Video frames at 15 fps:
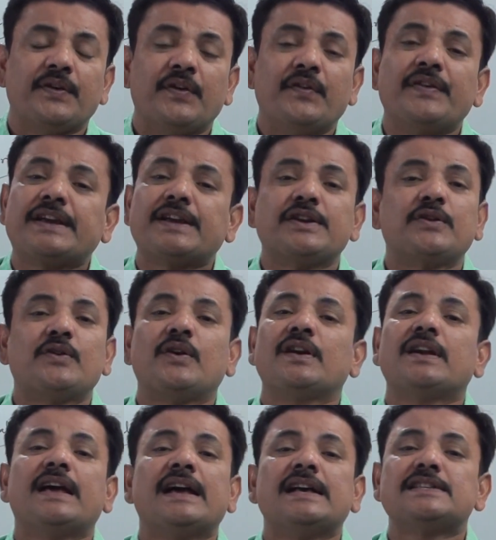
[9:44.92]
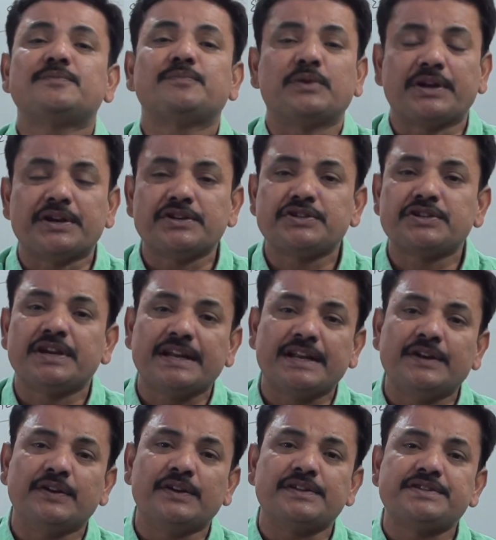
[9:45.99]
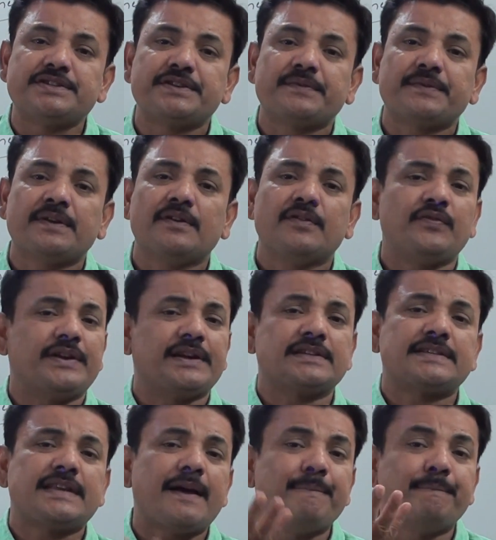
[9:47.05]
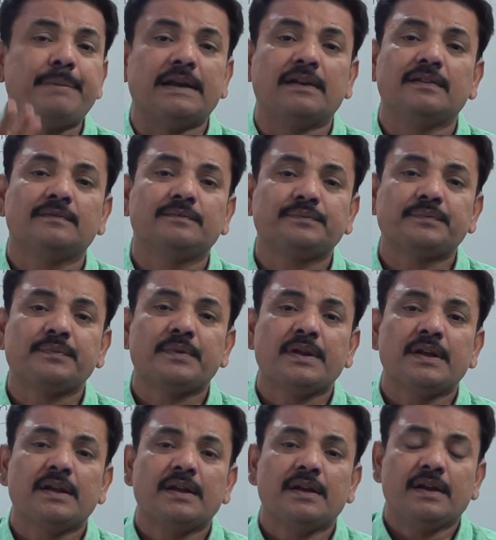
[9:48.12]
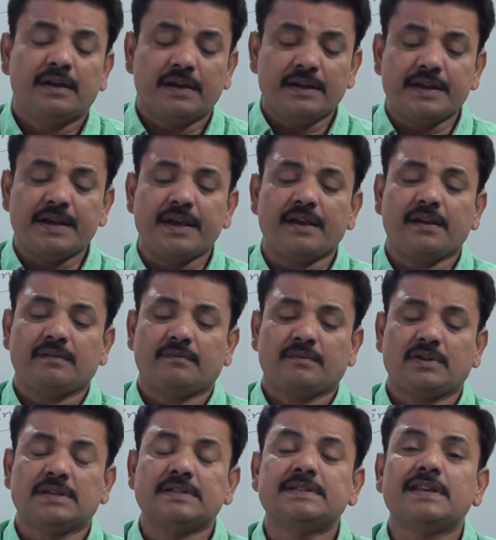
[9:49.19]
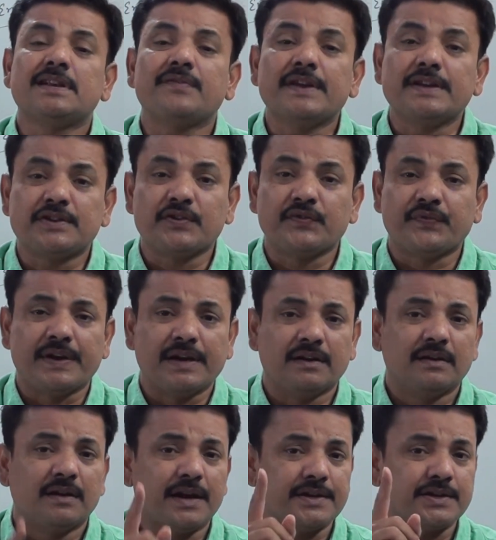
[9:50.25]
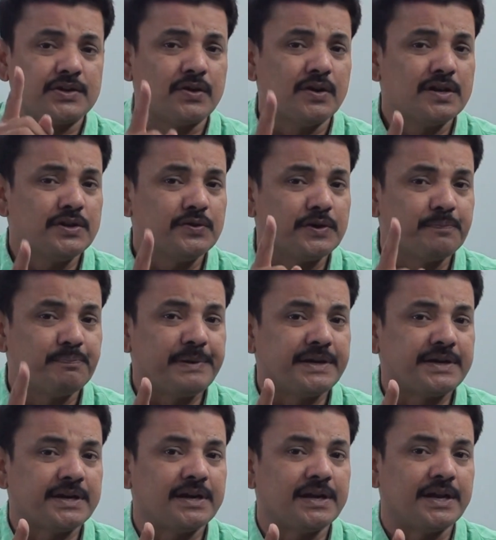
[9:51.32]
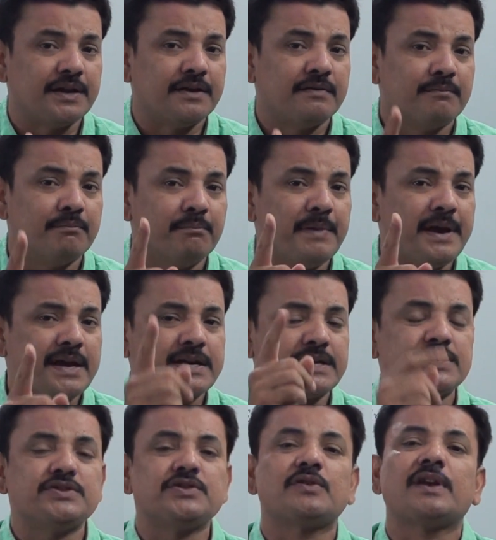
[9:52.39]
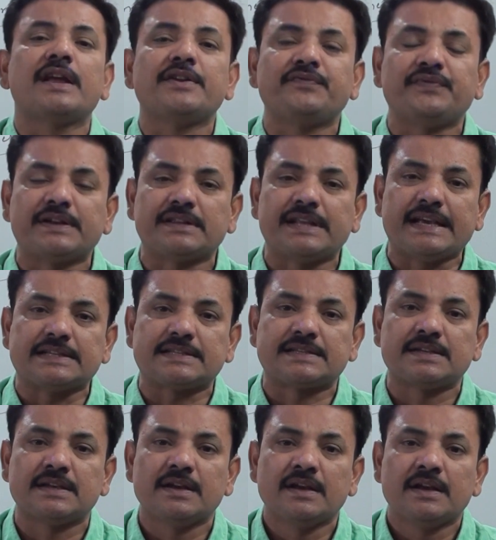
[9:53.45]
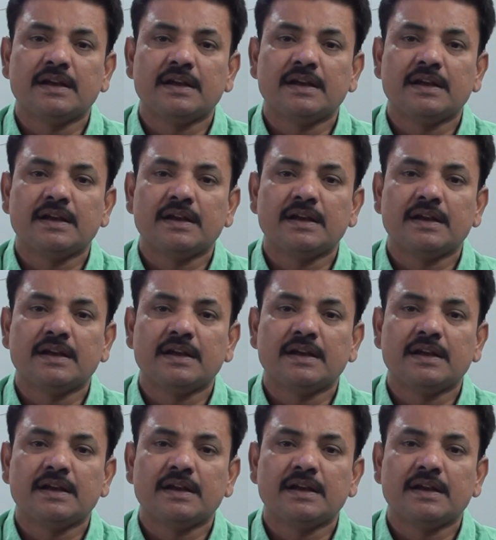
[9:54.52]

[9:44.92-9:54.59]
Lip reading: we can call as potential energy. For example, in a conservative field, I told you repeatedly, make an underline for this.